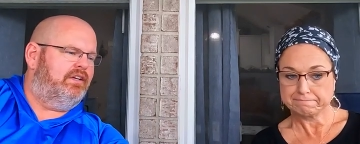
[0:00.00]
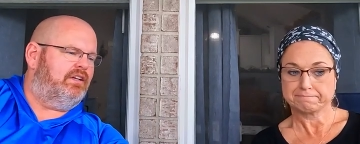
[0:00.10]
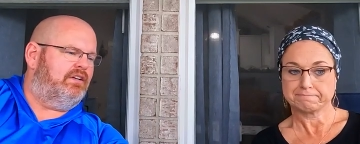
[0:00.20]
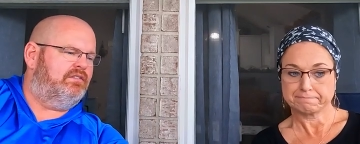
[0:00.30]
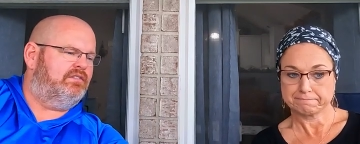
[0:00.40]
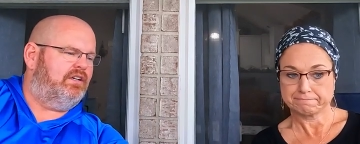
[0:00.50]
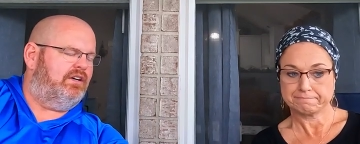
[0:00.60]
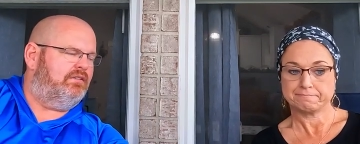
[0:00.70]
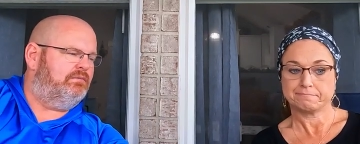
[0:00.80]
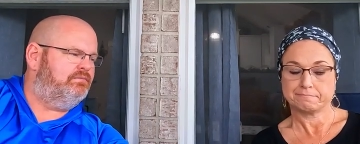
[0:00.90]
Speaker 1: you know,
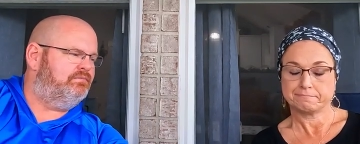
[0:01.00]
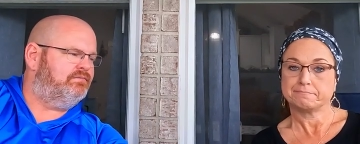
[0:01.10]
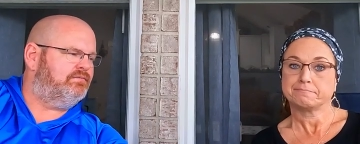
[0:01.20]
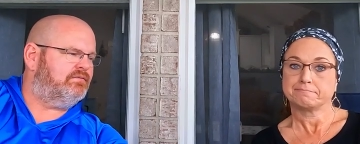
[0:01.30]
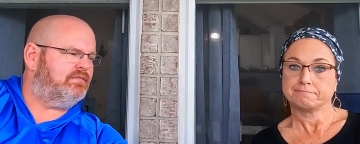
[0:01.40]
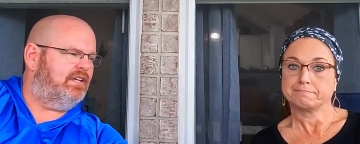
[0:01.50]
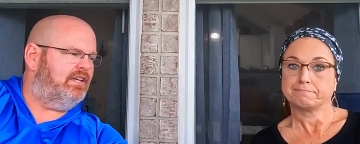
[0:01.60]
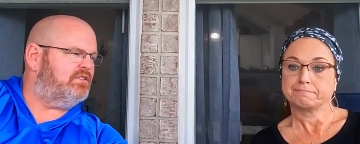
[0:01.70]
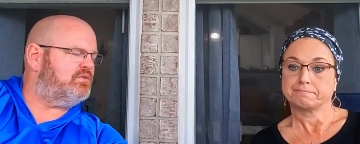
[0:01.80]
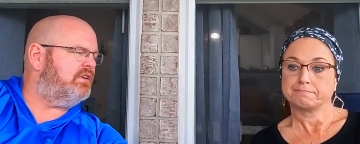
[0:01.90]
um,
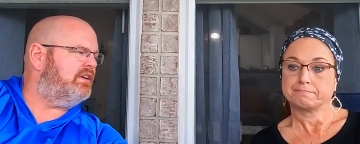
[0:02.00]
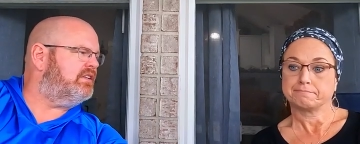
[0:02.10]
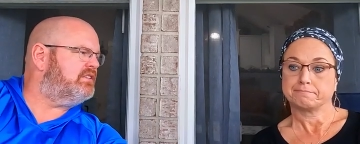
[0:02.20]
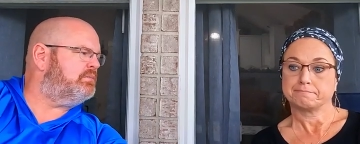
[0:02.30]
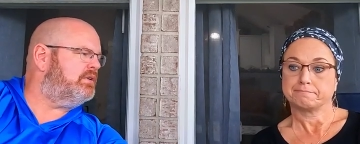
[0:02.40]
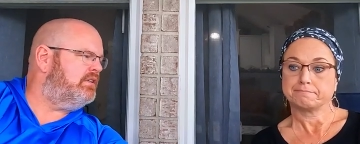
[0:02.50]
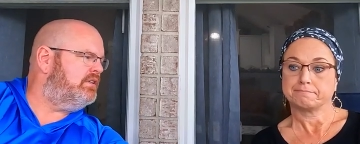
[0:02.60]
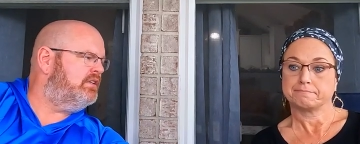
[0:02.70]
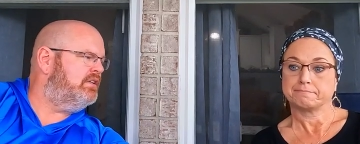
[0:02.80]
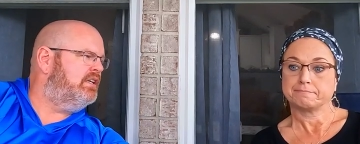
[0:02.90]
it is what it is. But
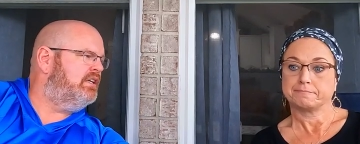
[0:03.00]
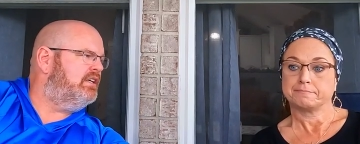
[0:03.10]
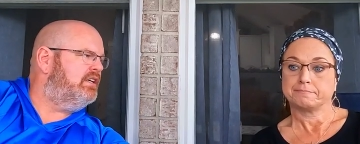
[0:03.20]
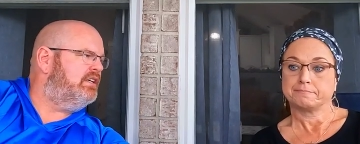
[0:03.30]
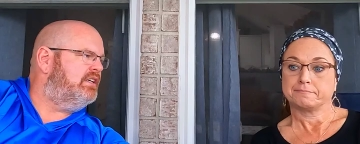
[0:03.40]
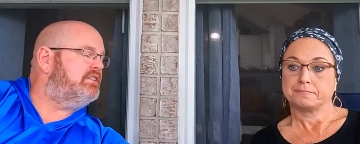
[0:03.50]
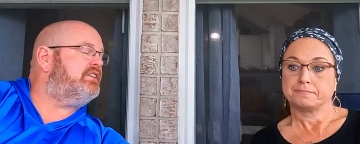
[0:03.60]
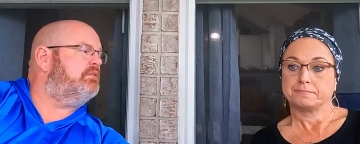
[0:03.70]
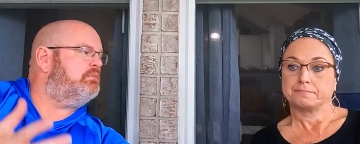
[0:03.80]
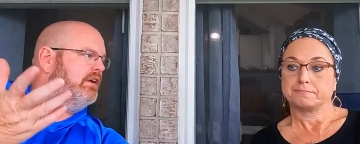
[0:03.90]
it's
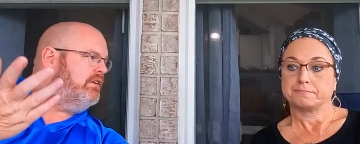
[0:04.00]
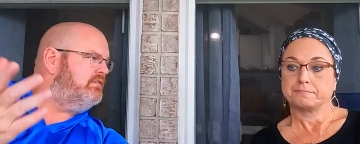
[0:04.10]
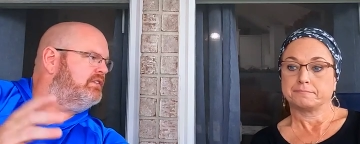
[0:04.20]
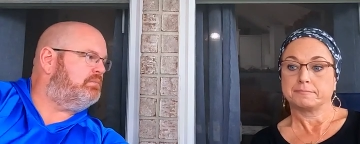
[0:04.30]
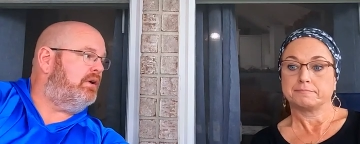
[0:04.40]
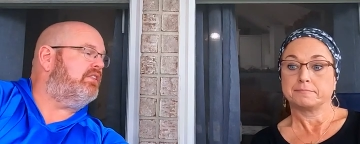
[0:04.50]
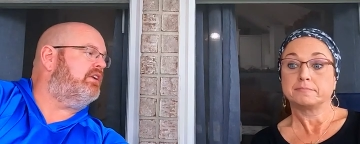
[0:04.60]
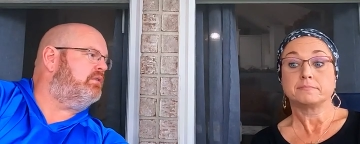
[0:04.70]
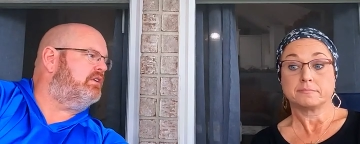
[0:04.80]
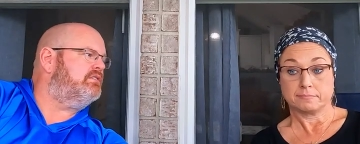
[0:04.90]
getting better. It's better
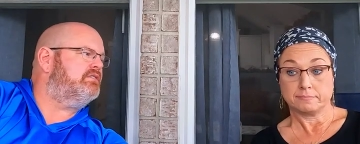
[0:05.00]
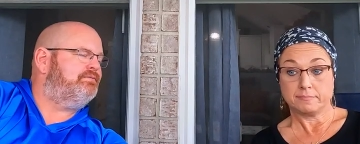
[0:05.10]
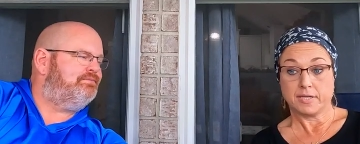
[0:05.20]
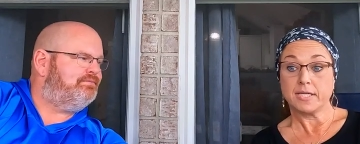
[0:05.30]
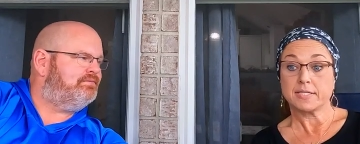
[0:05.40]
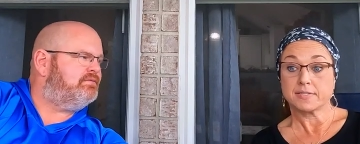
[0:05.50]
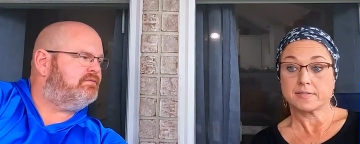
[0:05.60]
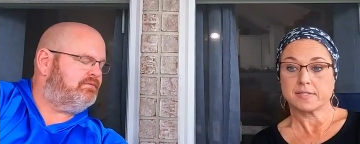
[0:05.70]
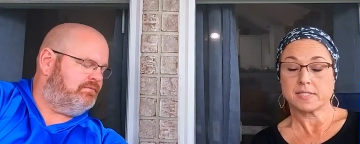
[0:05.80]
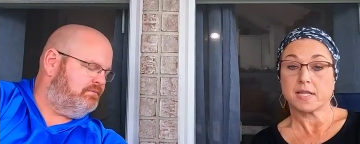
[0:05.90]
than it was.
Speaker 2: It is.
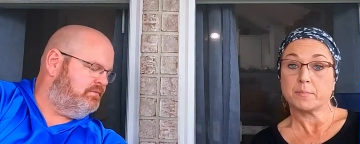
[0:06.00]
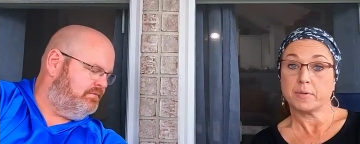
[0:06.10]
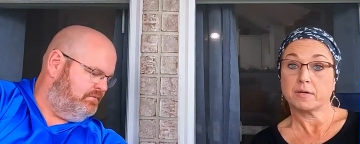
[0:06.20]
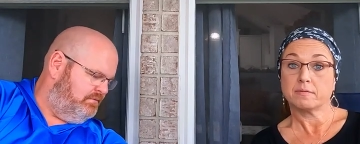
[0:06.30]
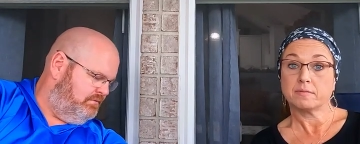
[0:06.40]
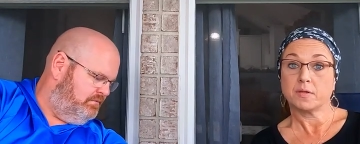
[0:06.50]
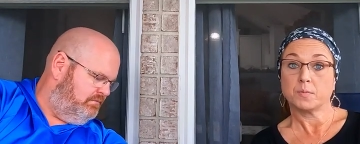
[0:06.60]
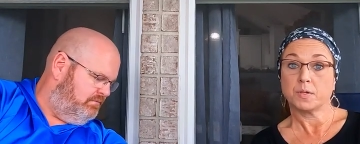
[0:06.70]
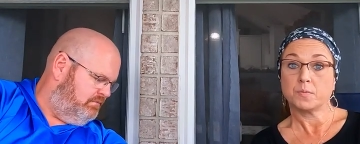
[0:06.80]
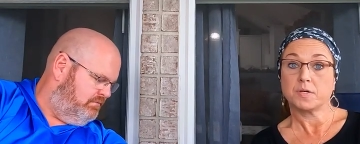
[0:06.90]
It's a lot better
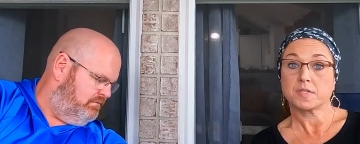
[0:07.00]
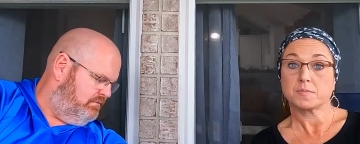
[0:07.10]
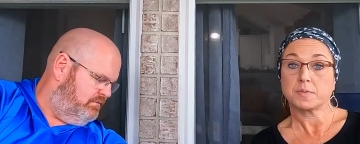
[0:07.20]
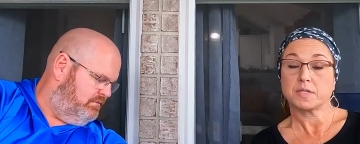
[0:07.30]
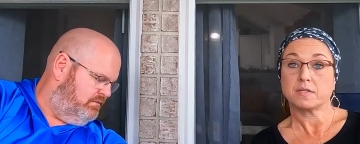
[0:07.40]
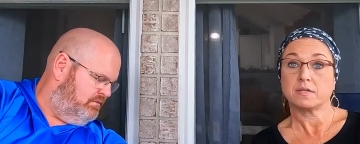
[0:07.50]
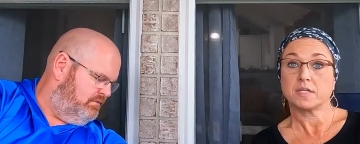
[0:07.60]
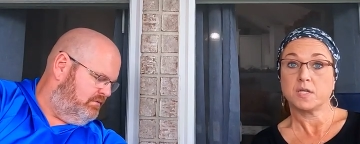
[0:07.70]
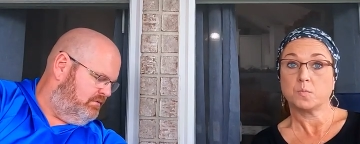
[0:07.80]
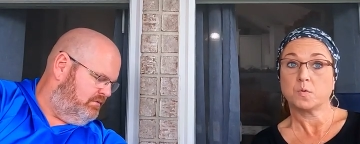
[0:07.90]
than what it was. But
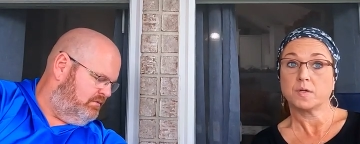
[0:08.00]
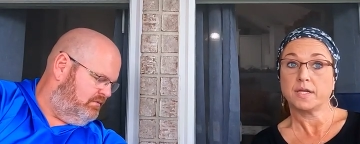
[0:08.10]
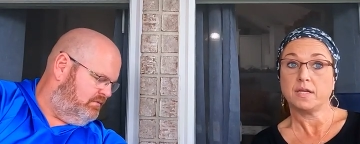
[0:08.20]
I didn't want